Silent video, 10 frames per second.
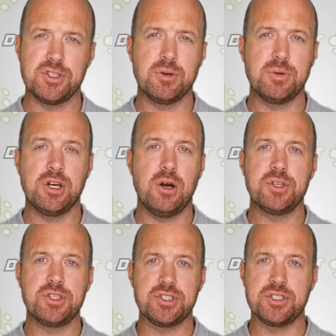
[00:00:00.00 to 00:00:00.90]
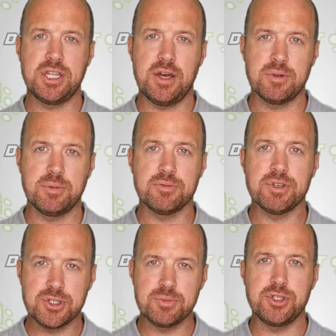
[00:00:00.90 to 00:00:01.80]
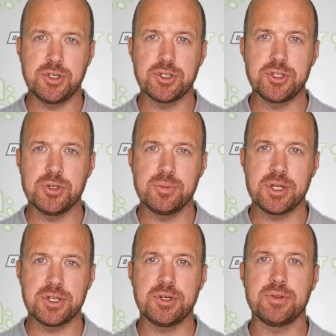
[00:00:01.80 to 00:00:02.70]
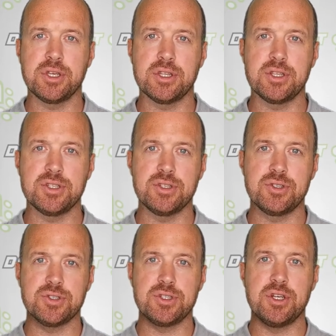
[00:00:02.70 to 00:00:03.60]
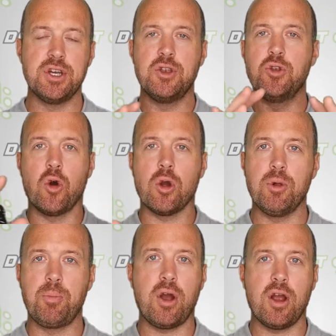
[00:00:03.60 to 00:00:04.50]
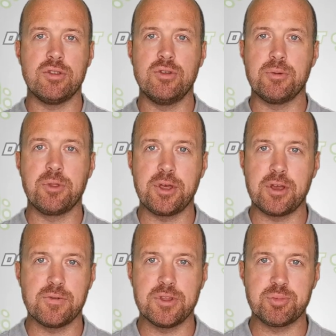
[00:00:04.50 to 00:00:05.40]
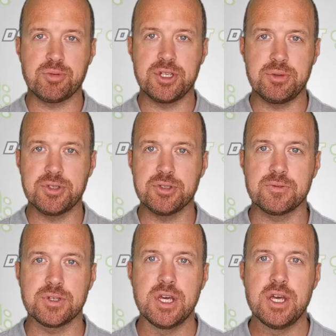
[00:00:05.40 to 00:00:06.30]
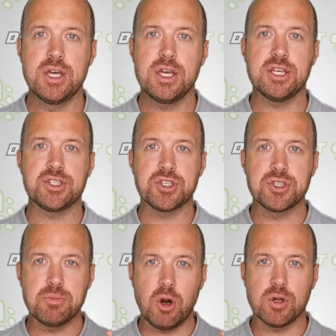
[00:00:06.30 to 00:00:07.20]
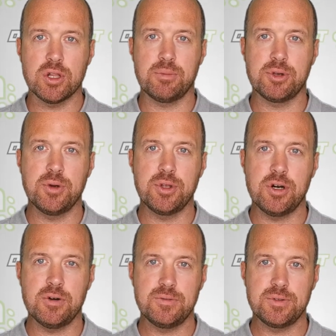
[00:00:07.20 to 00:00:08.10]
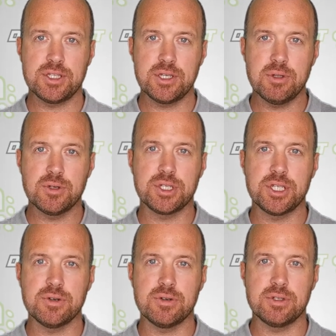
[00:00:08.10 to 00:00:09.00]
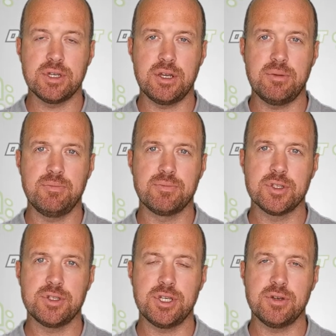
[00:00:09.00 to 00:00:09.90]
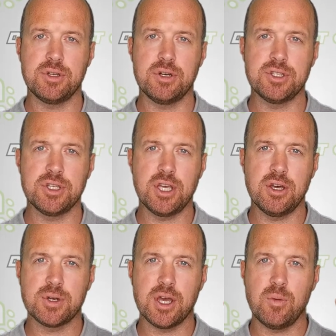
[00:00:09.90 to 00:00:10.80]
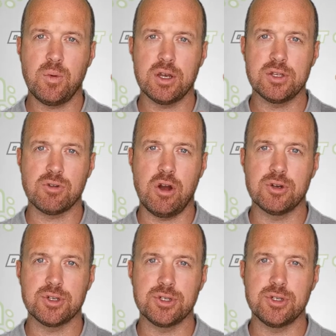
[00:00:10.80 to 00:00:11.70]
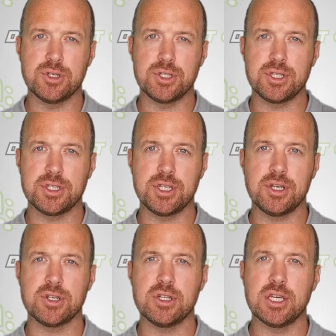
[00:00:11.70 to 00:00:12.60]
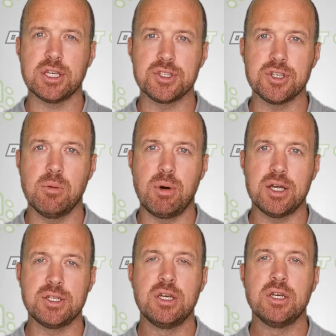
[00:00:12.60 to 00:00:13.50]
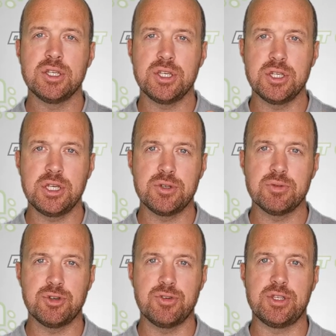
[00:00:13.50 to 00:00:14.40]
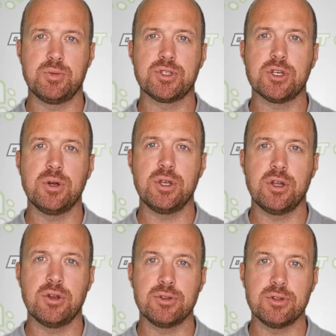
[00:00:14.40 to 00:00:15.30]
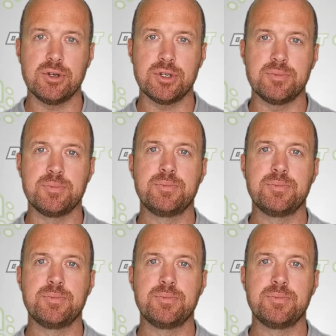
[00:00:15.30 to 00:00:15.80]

So we know this isn't inevitable. There is something you can do about it. Don't think that this is just a normal part, normal thing for this breed to be suffering. It's a smoke alarm going off. That's how I look at tear, um, tearing eyes. I'd say, okay, what is wrong under the hood that the tears are leaking so bad? You need to address what's going on under the hood.